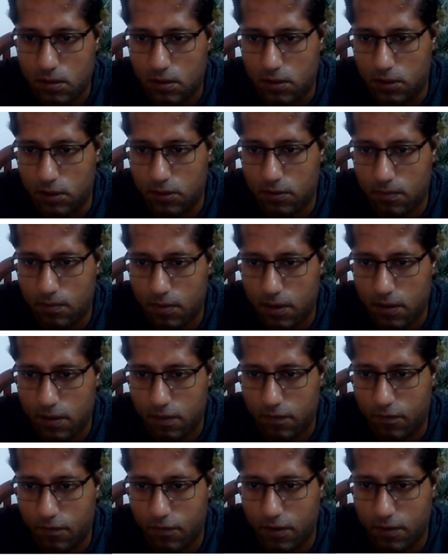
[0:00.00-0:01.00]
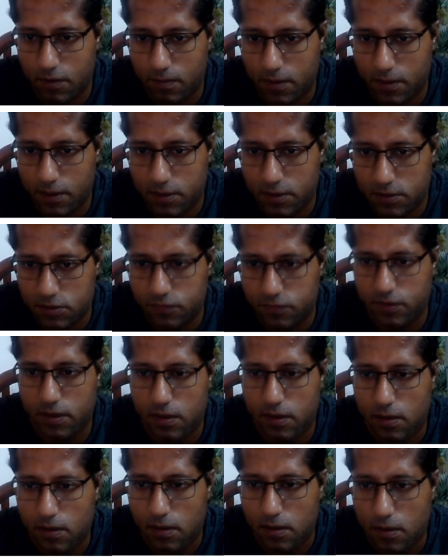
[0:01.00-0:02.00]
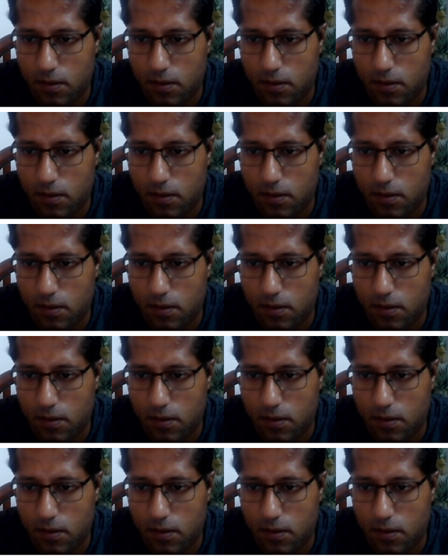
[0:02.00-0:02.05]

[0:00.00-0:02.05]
nothing but 1/3